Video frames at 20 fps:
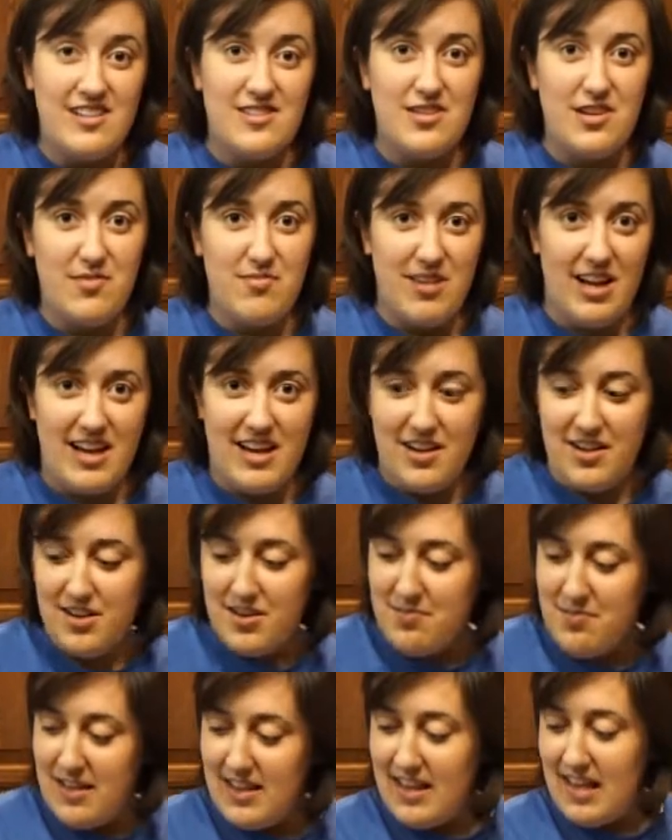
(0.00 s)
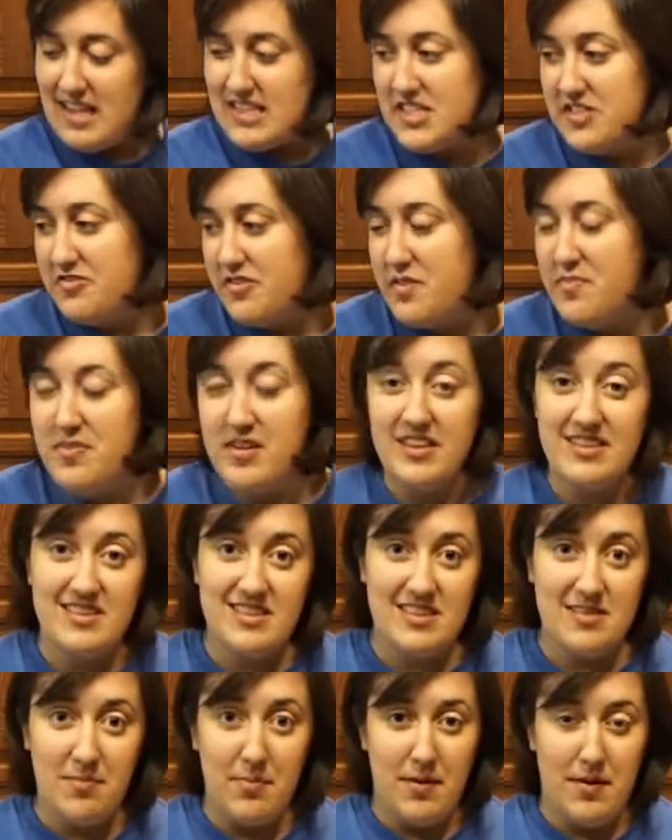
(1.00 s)
so I'm ready to cook my last 3
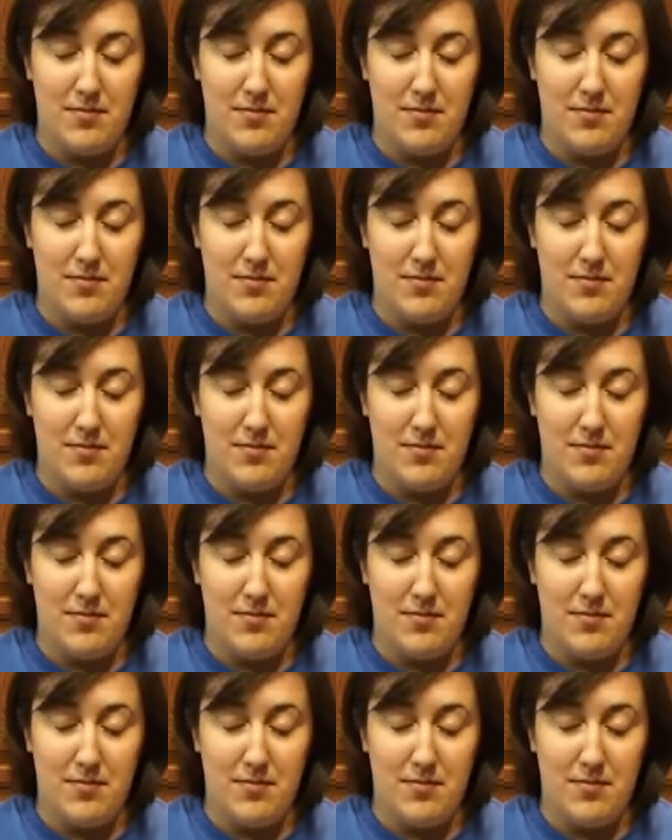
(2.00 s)
pieces of